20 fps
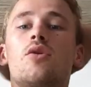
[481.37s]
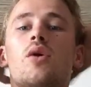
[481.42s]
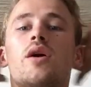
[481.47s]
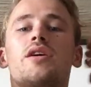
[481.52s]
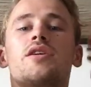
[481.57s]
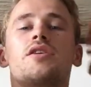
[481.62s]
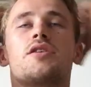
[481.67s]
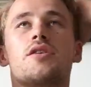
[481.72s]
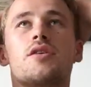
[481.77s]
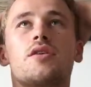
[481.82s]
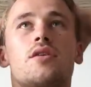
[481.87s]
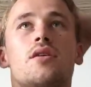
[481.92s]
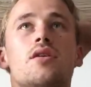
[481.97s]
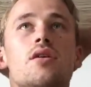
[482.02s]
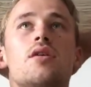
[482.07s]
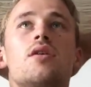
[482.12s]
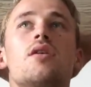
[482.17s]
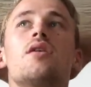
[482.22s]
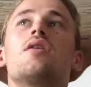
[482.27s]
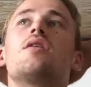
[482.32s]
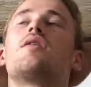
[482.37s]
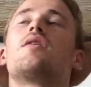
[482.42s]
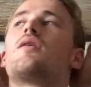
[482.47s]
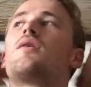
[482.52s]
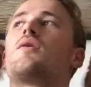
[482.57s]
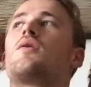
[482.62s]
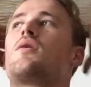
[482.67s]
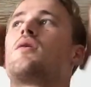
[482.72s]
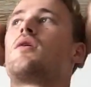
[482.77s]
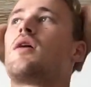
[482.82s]
question.
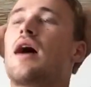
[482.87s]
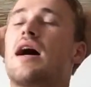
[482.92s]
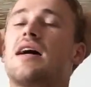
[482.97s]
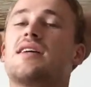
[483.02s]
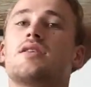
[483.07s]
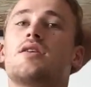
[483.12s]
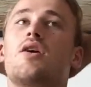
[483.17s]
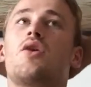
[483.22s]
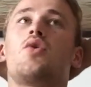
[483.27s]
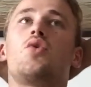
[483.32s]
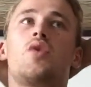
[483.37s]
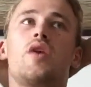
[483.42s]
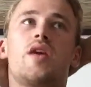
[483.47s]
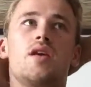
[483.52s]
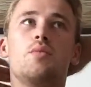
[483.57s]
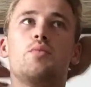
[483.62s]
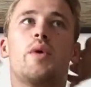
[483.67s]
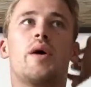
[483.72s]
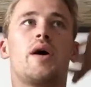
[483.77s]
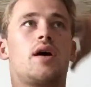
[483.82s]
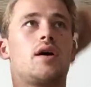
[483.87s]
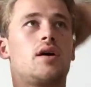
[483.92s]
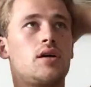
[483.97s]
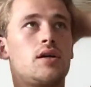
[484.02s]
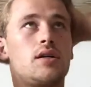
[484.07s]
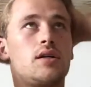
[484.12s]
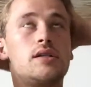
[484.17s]
As a goalkeeper,